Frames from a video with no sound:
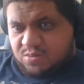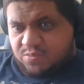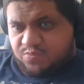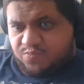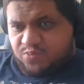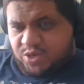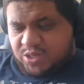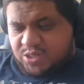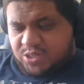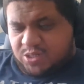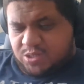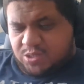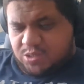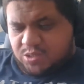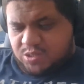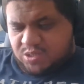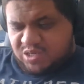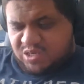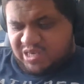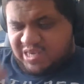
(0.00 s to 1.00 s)
But
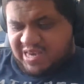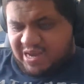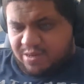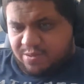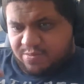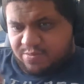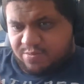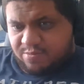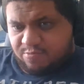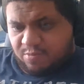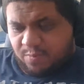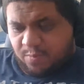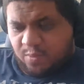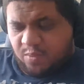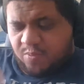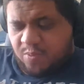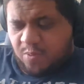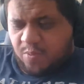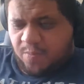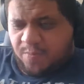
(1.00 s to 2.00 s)
yeah,
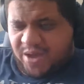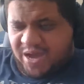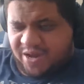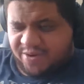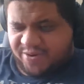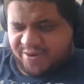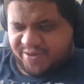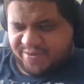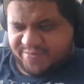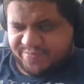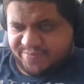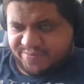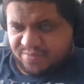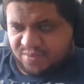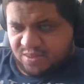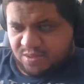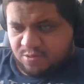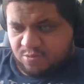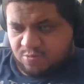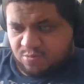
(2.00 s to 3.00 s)
removable battery.
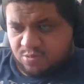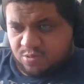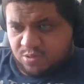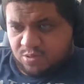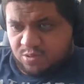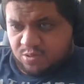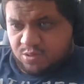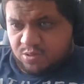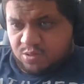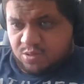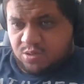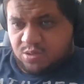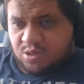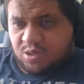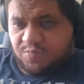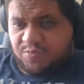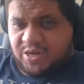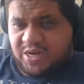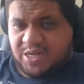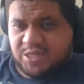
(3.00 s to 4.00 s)

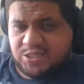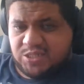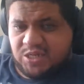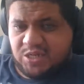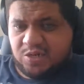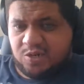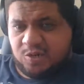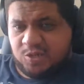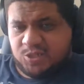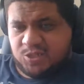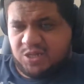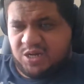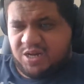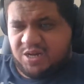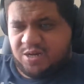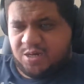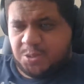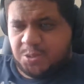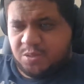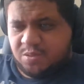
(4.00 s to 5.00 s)
Put an SD card slot
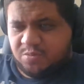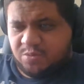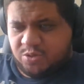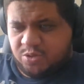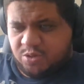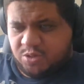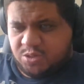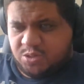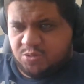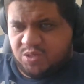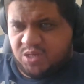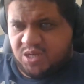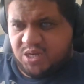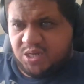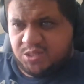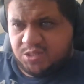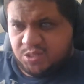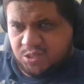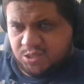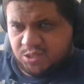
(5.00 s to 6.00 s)
in there for up to 32
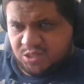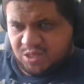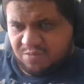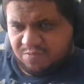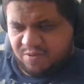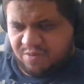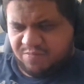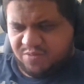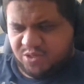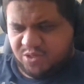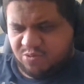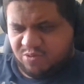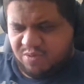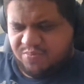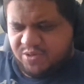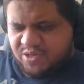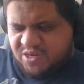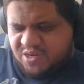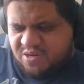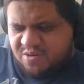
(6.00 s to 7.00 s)
gigs. It does have an MP3
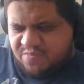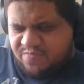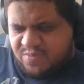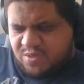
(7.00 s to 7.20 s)
player.